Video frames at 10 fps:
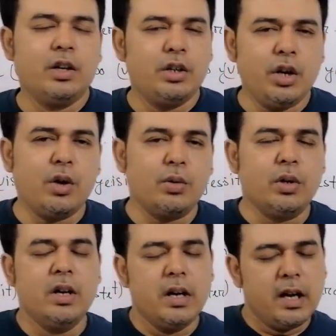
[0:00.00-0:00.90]
No,
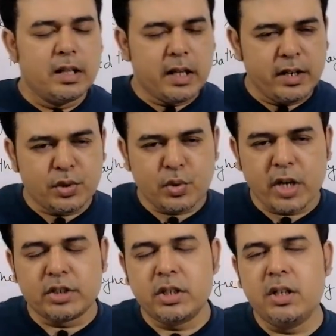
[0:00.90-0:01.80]
the
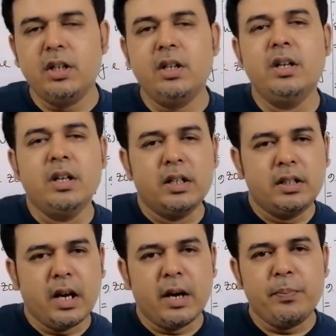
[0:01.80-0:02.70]
instruction,
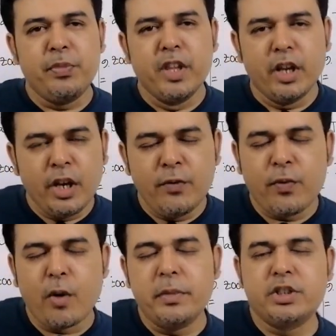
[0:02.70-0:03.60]
the
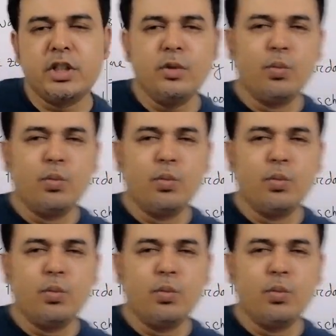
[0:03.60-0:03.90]
information